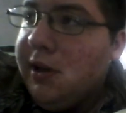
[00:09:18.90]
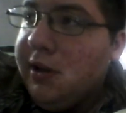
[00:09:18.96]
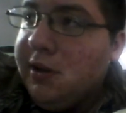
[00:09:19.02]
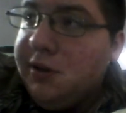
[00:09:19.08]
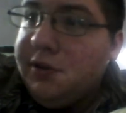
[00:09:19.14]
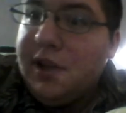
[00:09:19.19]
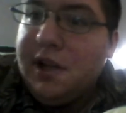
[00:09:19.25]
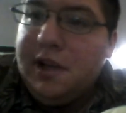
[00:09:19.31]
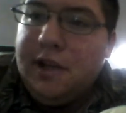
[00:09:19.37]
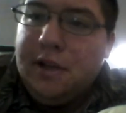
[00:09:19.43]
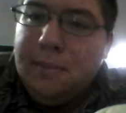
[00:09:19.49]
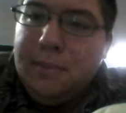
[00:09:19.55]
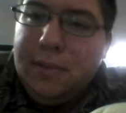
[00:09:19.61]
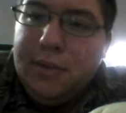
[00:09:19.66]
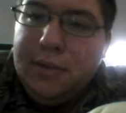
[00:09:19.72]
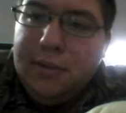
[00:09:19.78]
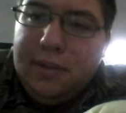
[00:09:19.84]
Side of your
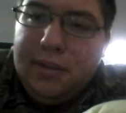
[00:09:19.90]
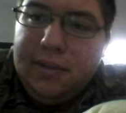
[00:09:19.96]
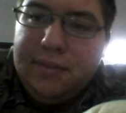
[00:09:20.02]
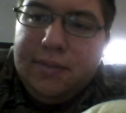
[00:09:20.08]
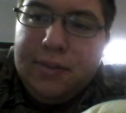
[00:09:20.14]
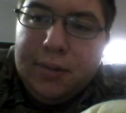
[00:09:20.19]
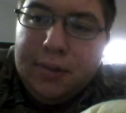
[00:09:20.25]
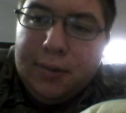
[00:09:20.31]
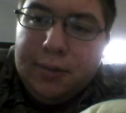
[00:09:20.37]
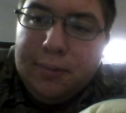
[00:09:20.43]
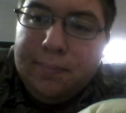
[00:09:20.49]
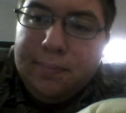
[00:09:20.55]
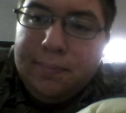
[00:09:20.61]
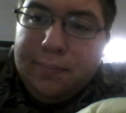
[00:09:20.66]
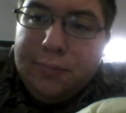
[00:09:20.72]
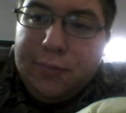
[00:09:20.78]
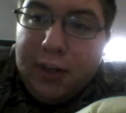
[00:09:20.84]
boot, if you're
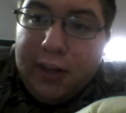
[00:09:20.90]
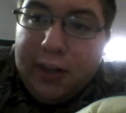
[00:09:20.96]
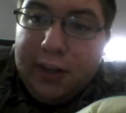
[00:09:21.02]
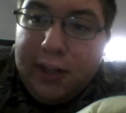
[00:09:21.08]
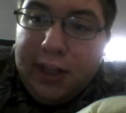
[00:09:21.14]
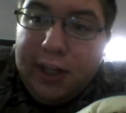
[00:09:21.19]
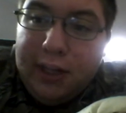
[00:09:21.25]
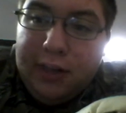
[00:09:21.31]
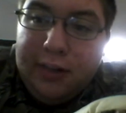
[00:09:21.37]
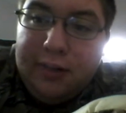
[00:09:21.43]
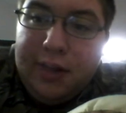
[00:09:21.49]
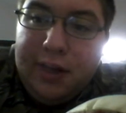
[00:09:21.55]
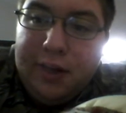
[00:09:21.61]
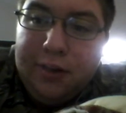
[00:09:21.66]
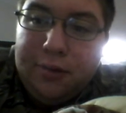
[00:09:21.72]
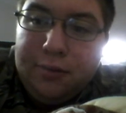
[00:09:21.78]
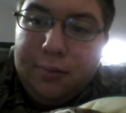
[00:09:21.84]
trying to get it in the
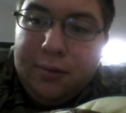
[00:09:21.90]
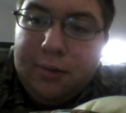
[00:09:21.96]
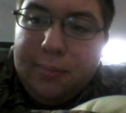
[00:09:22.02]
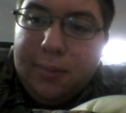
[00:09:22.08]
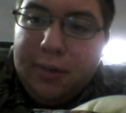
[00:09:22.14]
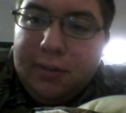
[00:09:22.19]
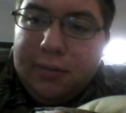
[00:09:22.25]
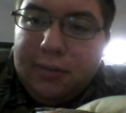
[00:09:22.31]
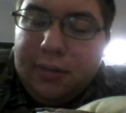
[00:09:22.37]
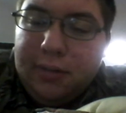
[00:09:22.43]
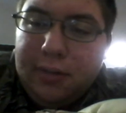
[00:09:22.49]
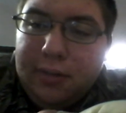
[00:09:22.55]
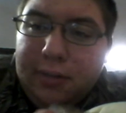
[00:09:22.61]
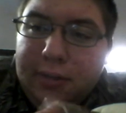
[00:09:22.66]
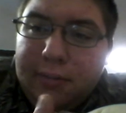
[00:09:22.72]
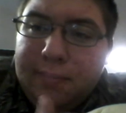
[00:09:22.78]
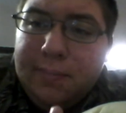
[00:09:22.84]
house when your parents are
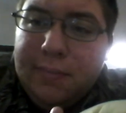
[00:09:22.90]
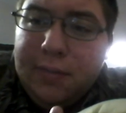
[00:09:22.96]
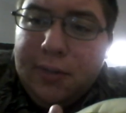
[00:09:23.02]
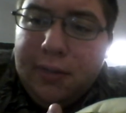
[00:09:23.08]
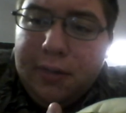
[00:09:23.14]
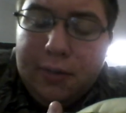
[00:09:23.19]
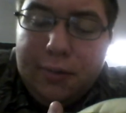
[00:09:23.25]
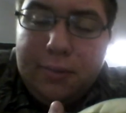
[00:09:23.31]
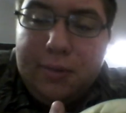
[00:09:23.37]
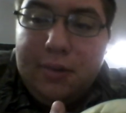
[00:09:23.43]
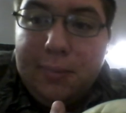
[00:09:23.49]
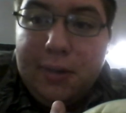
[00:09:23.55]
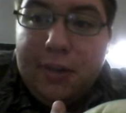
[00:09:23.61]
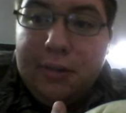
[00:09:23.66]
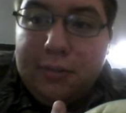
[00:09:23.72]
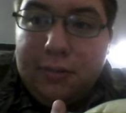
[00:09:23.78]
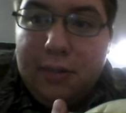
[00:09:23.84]
gone, or when your
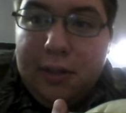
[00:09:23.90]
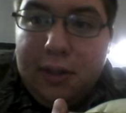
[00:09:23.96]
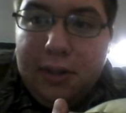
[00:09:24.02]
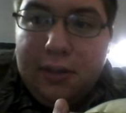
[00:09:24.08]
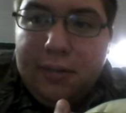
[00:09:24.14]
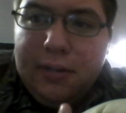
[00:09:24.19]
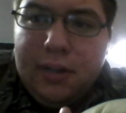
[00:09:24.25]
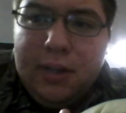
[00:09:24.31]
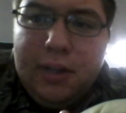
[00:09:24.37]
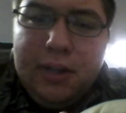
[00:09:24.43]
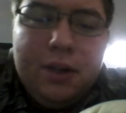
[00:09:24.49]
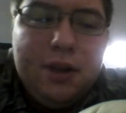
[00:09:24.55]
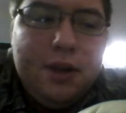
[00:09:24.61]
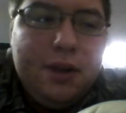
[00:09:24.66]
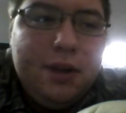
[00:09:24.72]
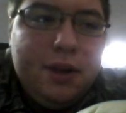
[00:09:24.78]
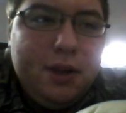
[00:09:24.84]
parents are there,
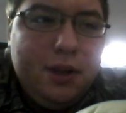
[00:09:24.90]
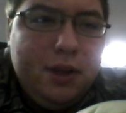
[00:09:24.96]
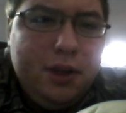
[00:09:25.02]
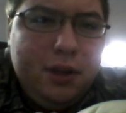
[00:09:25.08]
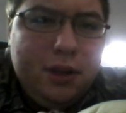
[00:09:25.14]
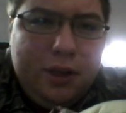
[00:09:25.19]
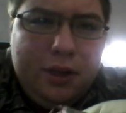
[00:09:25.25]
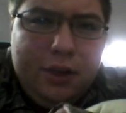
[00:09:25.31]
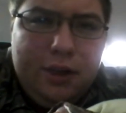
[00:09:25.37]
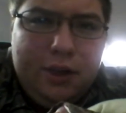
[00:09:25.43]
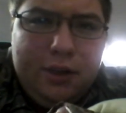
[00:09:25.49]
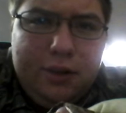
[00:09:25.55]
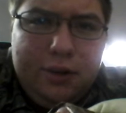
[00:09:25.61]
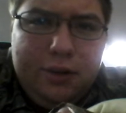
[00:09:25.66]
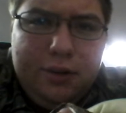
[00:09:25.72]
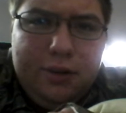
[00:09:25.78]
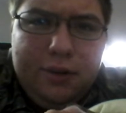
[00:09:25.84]

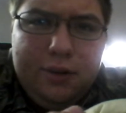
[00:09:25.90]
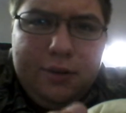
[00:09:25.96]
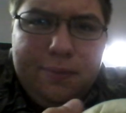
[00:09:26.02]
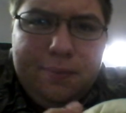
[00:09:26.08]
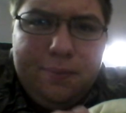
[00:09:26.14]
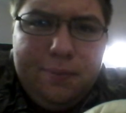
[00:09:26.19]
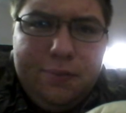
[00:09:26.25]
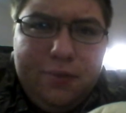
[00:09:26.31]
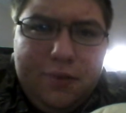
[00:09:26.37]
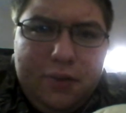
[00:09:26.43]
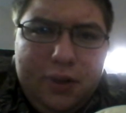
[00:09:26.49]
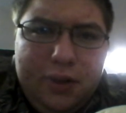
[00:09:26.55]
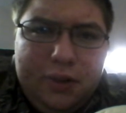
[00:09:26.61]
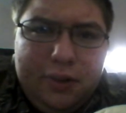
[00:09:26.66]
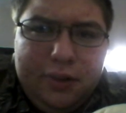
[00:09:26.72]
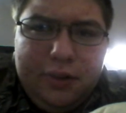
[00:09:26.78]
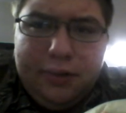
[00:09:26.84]
and
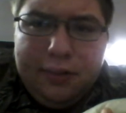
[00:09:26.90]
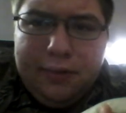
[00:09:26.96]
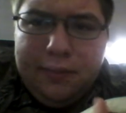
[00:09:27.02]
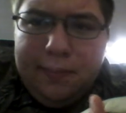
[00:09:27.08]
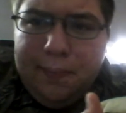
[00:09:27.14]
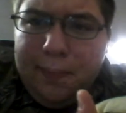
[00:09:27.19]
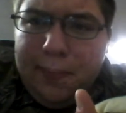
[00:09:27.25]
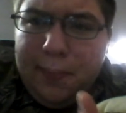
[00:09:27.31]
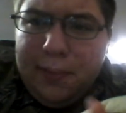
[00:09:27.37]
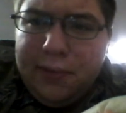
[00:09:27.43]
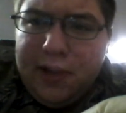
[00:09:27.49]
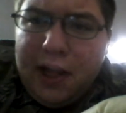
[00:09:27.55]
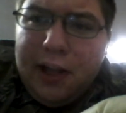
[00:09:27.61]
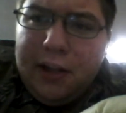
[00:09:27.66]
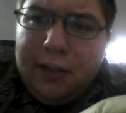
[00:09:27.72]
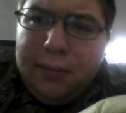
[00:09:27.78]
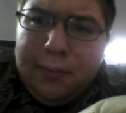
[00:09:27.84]
in the
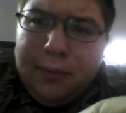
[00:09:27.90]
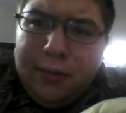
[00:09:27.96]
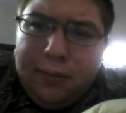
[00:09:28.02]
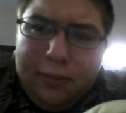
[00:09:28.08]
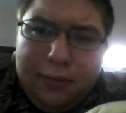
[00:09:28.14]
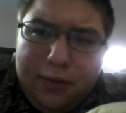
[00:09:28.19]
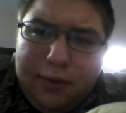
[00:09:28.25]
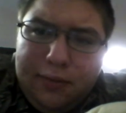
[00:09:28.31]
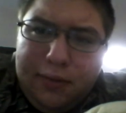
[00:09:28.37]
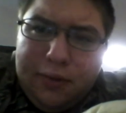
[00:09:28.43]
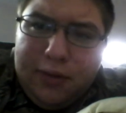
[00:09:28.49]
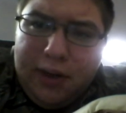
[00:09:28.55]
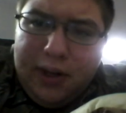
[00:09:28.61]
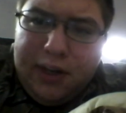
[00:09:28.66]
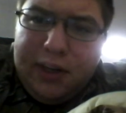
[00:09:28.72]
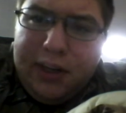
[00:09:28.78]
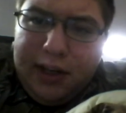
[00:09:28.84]
side of your boot if you're
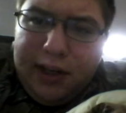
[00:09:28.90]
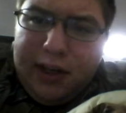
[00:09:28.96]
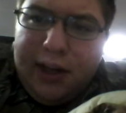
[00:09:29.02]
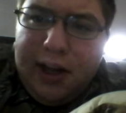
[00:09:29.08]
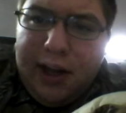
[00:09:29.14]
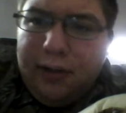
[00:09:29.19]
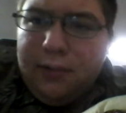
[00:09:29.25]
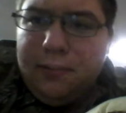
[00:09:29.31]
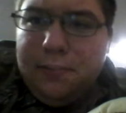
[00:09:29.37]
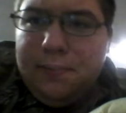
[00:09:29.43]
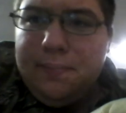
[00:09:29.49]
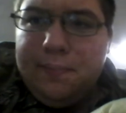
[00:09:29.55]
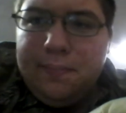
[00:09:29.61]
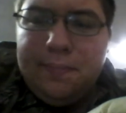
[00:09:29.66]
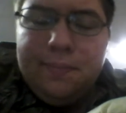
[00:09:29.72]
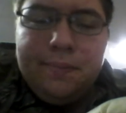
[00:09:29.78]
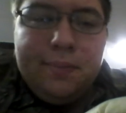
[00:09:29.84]
trying to get it out
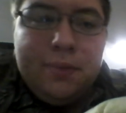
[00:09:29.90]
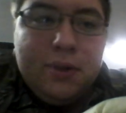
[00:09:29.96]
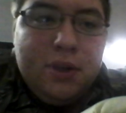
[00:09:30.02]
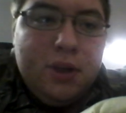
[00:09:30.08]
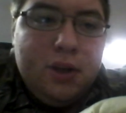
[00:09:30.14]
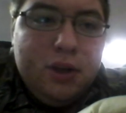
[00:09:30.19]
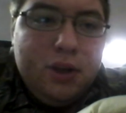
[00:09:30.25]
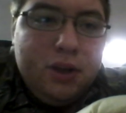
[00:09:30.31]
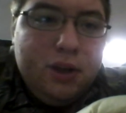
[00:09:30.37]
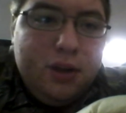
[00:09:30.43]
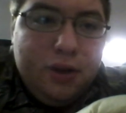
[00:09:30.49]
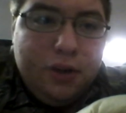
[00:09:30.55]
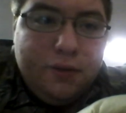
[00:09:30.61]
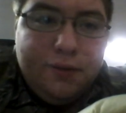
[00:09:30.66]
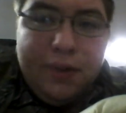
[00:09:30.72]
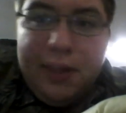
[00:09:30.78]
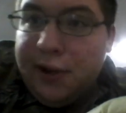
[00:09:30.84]

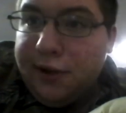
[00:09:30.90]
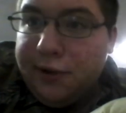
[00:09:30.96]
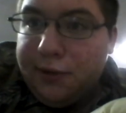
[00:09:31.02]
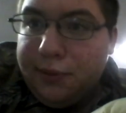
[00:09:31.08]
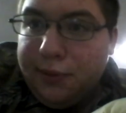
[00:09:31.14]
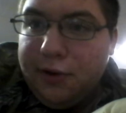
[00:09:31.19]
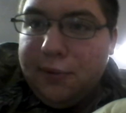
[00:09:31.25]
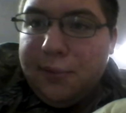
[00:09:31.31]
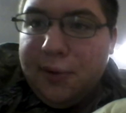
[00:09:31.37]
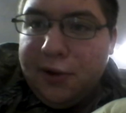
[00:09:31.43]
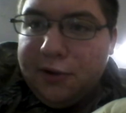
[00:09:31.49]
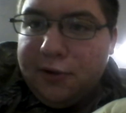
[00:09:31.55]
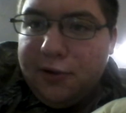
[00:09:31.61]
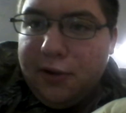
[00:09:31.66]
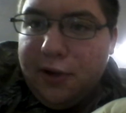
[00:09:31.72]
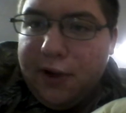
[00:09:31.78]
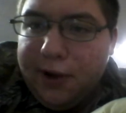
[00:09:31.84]
of the house when your
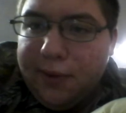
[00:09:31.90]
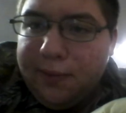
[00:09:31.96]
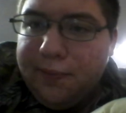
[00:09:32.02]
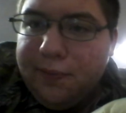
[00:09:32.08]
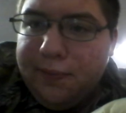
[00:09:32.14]
parents are there.